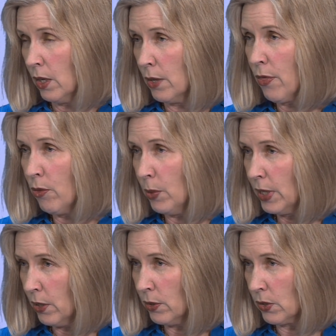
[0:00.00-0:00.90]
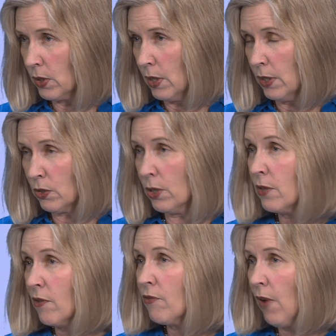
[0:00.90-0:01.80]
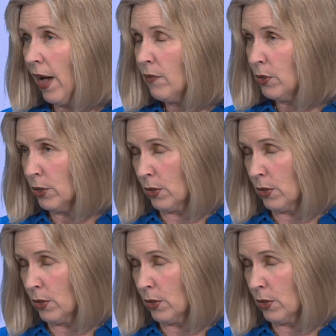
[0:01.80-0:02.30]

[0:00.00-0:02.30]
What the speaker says: in 3 years instead of the 5 years